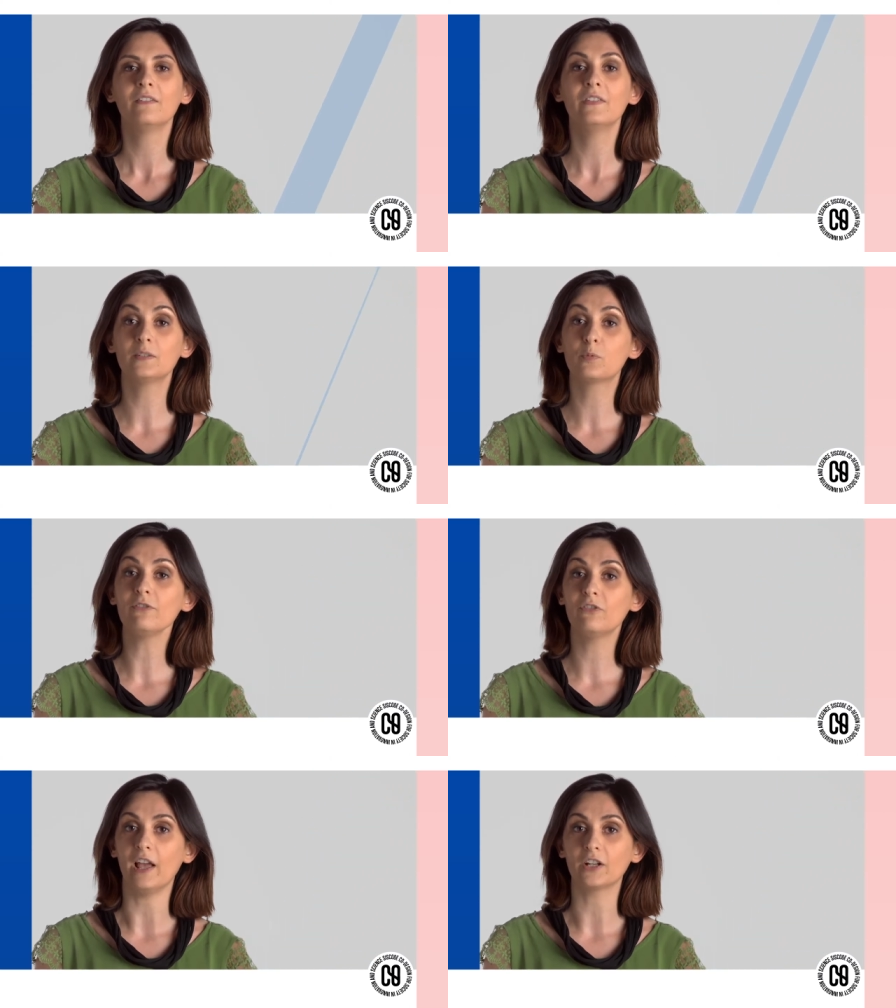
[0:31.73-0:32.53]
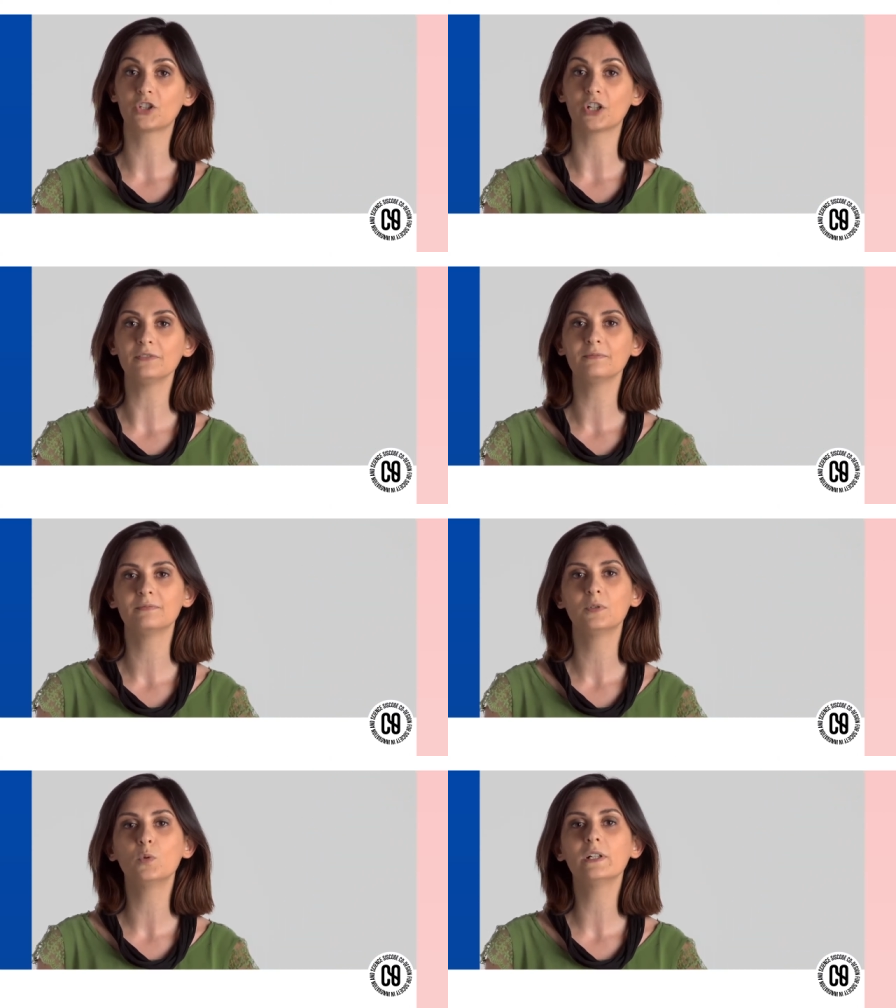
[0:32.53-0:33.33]
This brief lecture
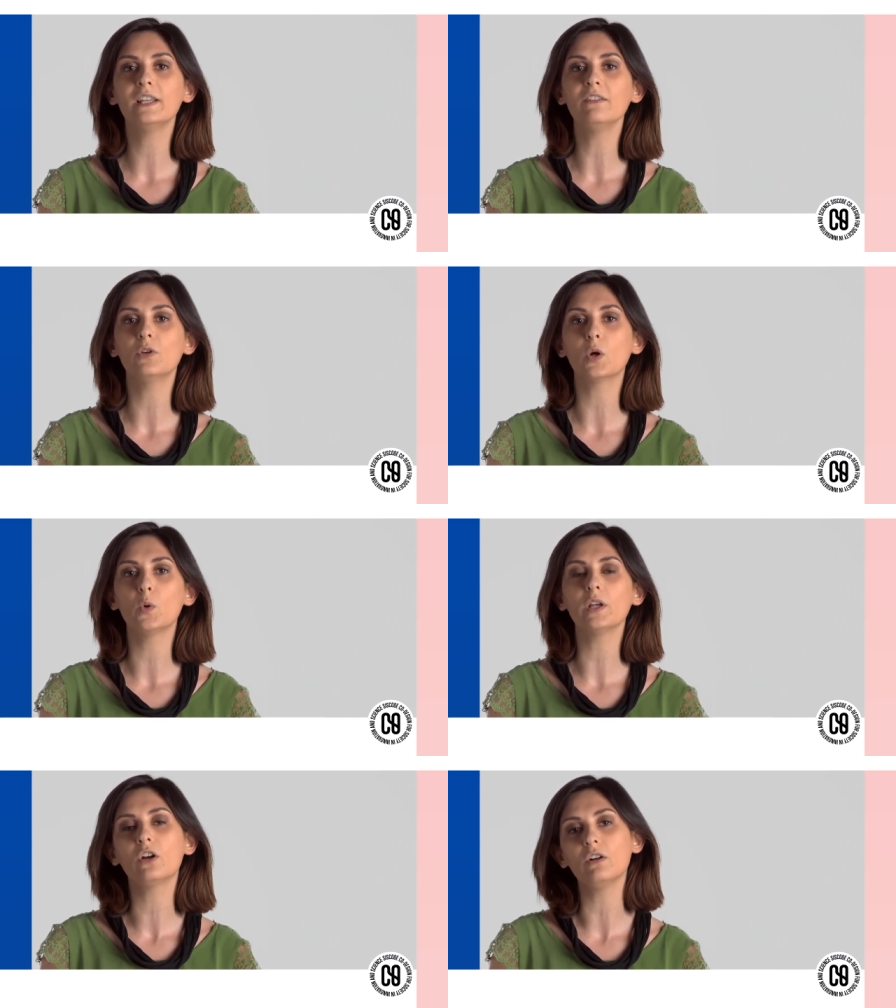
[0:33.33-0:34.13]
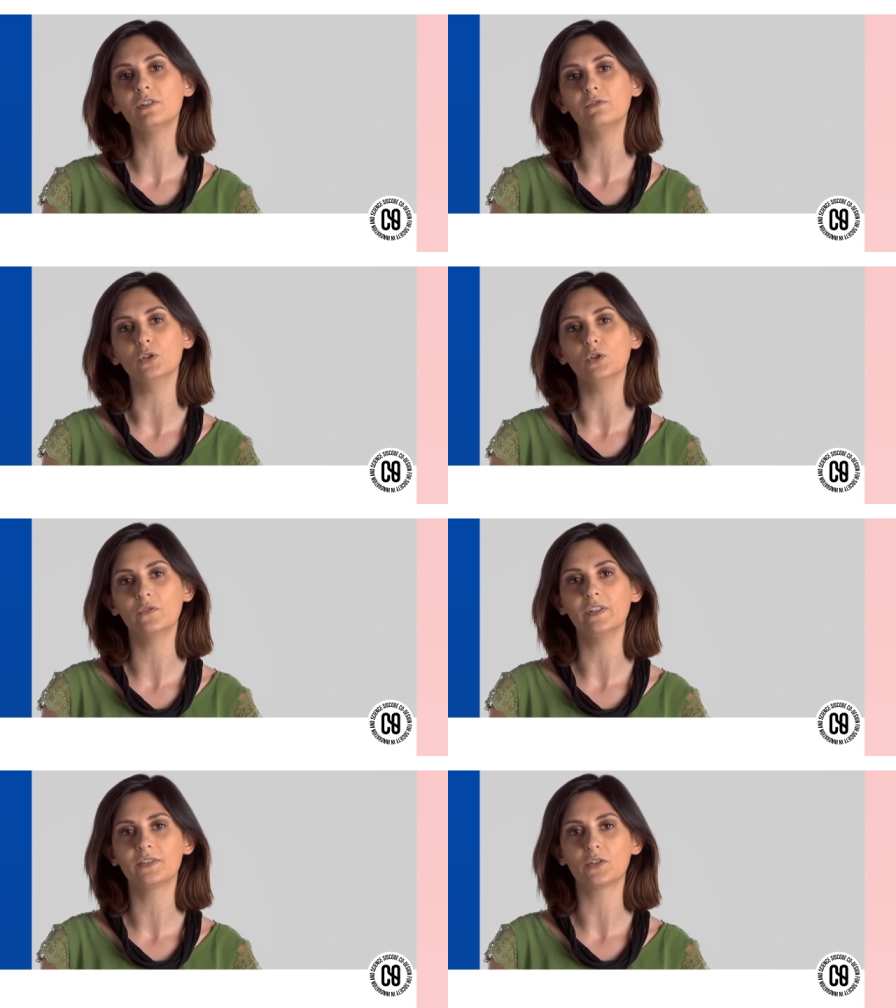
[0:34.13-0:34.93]
will give you a quick overview
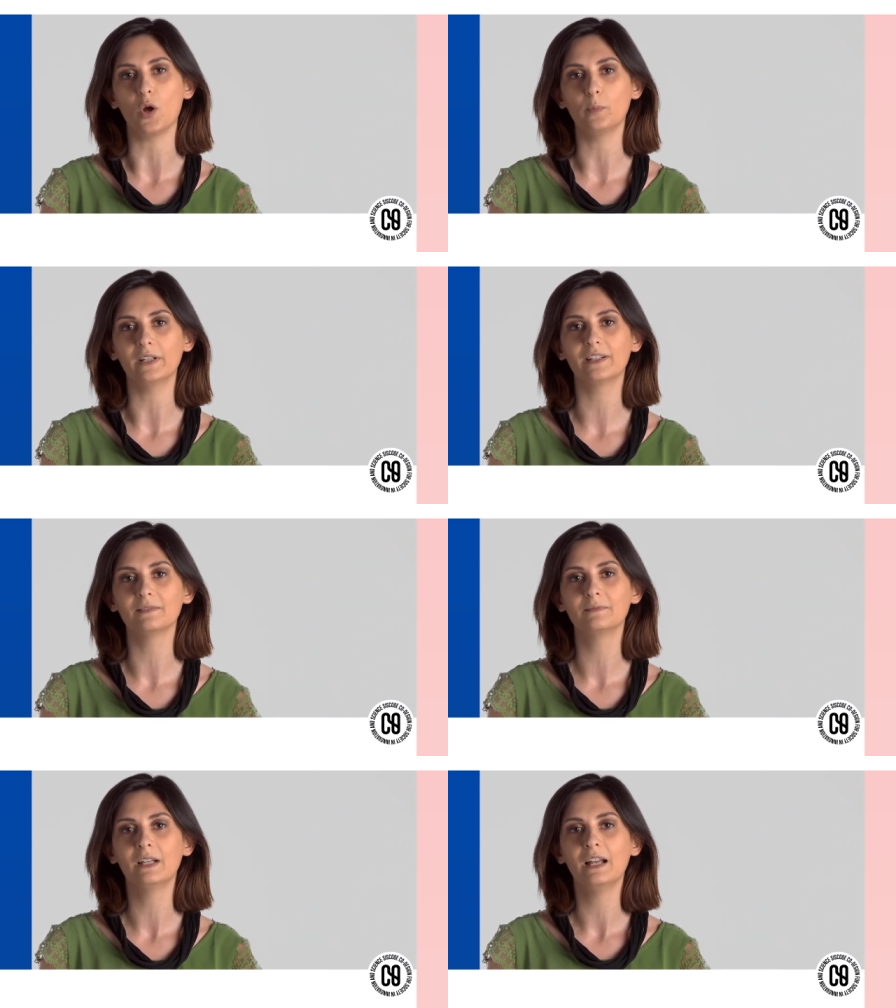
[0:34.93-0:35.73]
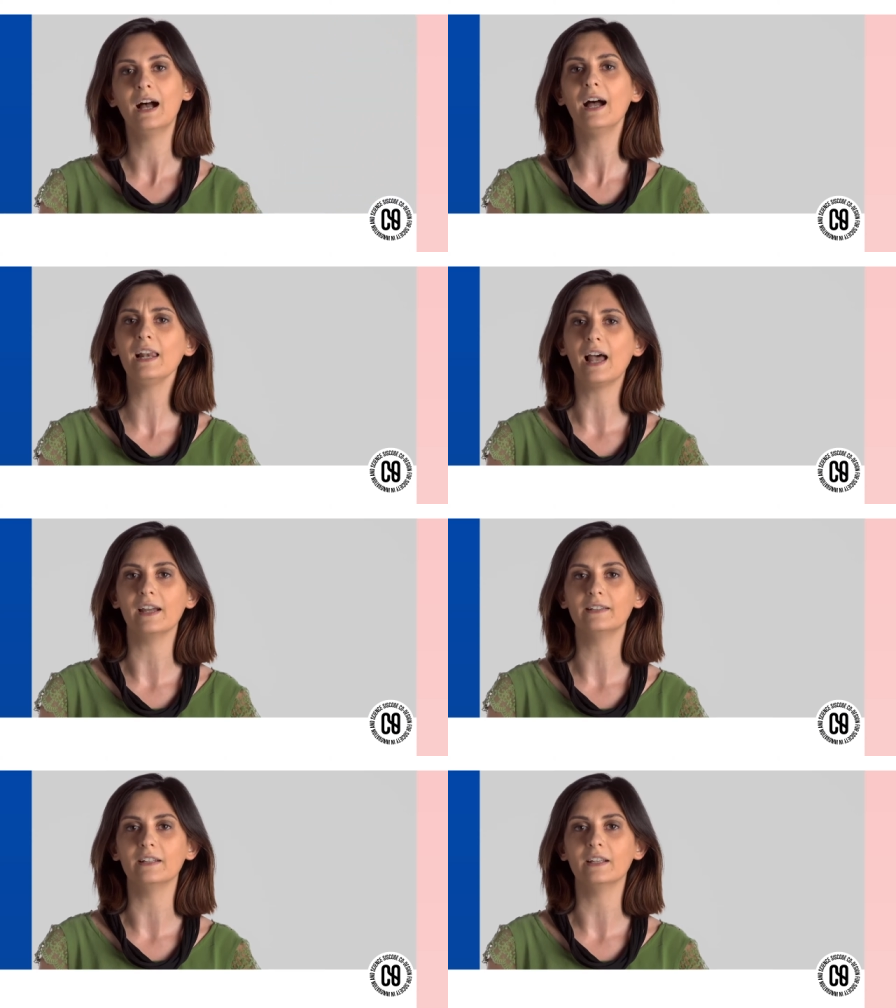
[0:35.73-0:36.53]
of this topic,
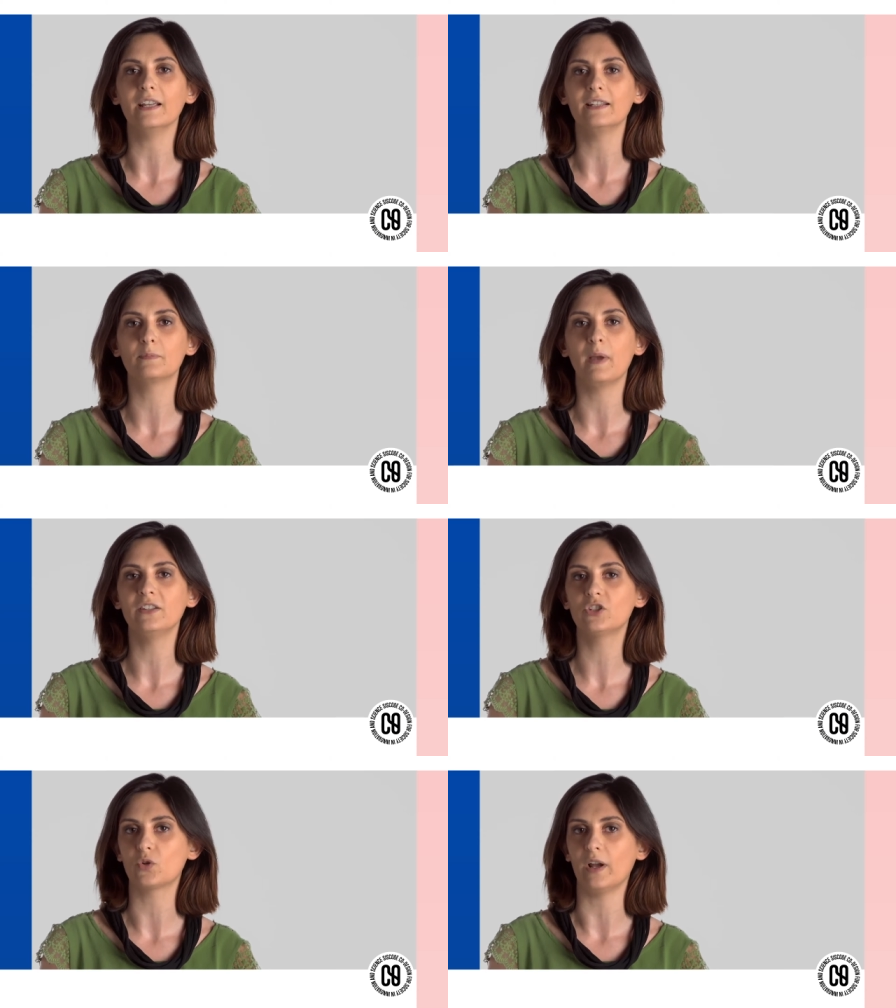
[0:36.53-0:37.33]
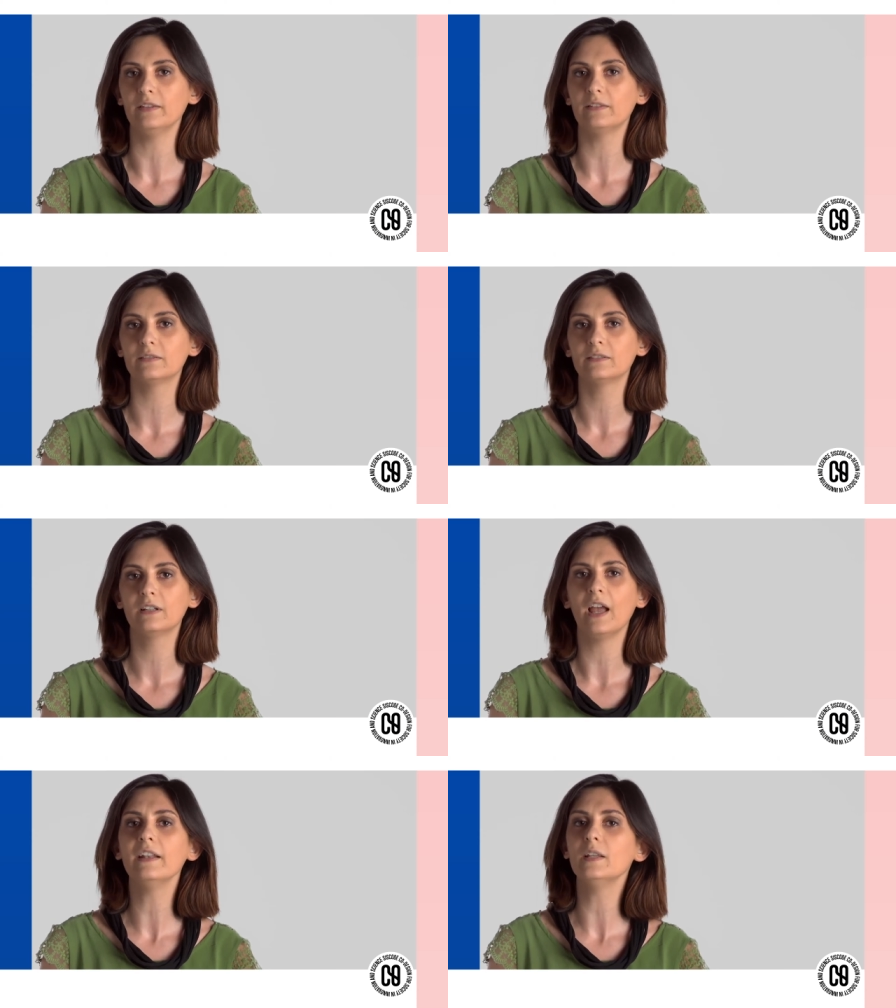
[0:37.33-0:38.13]
highlighting its main strengths
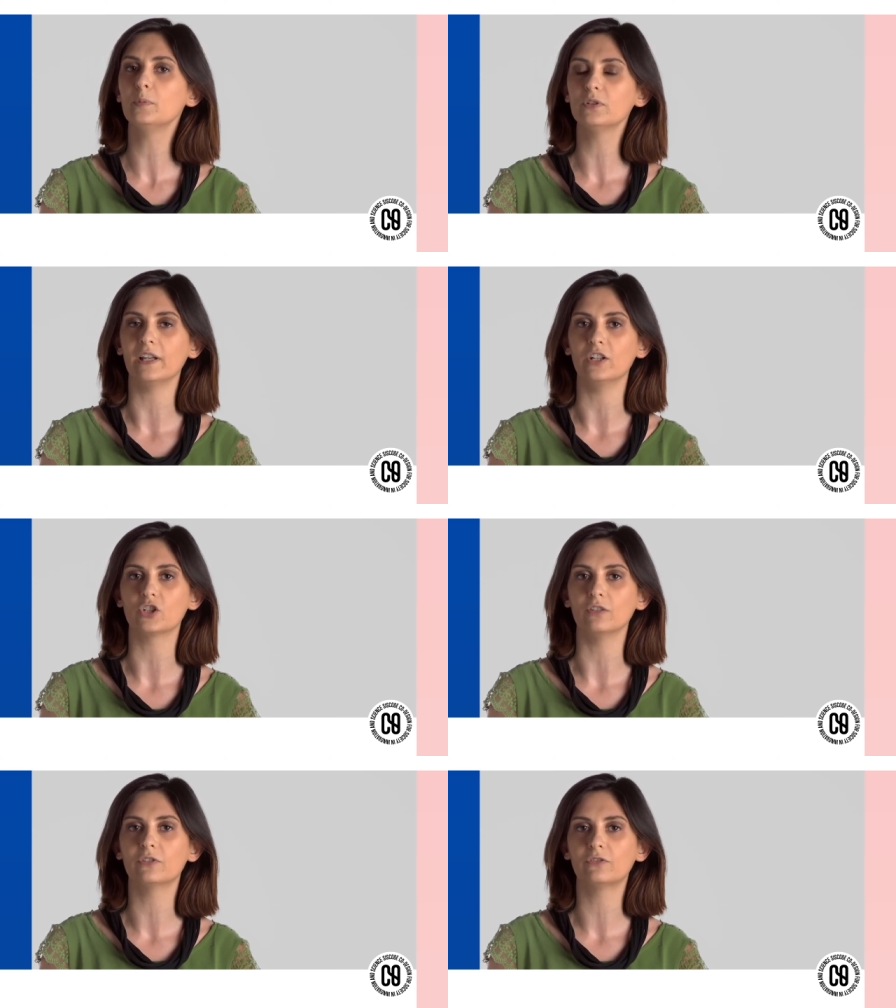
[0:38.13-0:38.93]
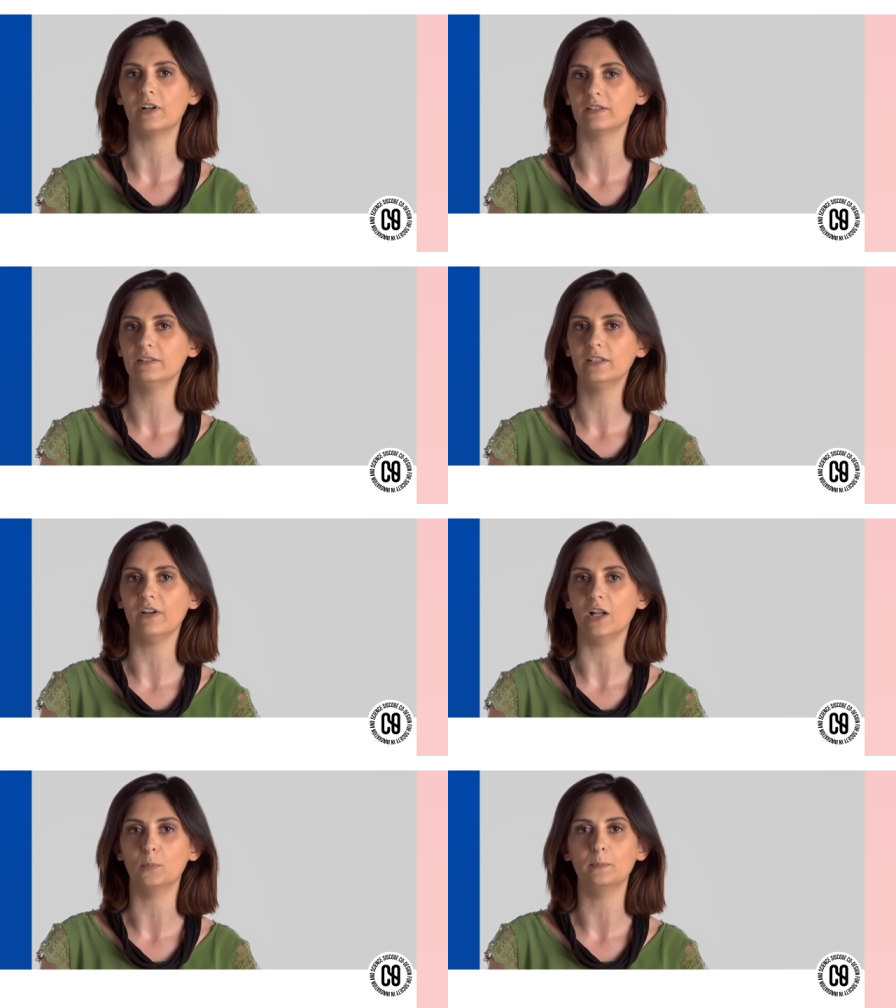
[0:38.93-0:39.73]
and the potential for further
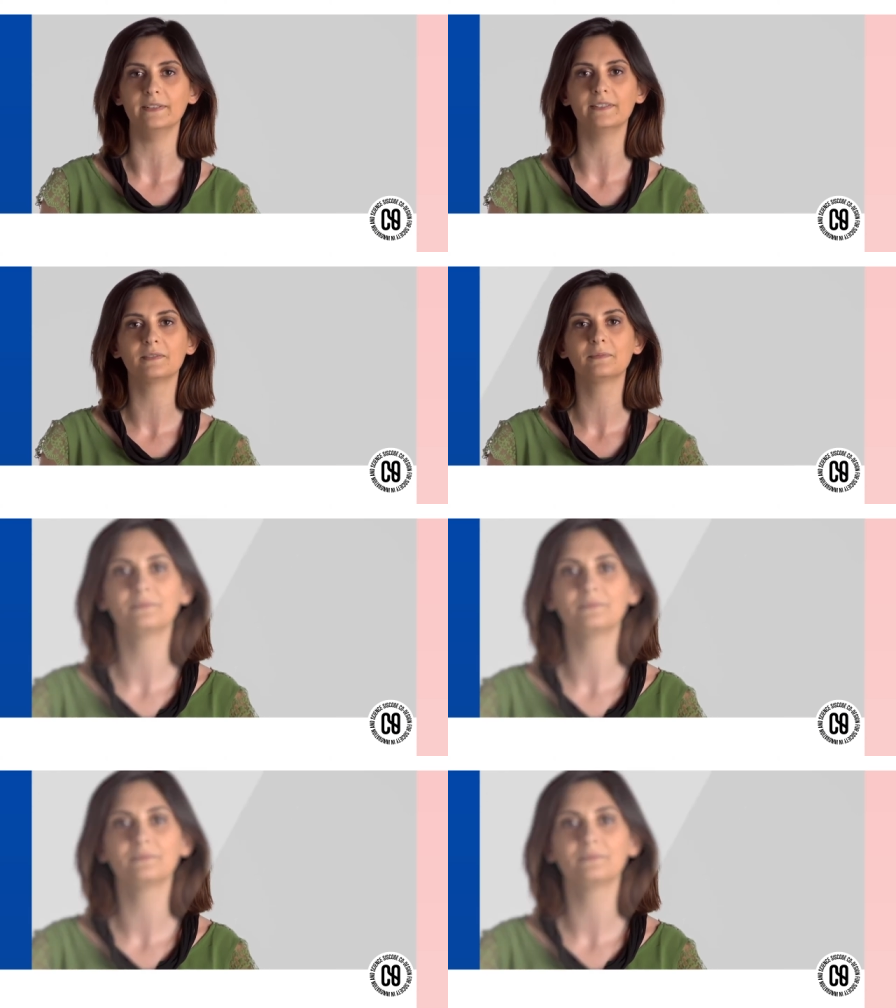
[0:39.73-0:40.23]
development.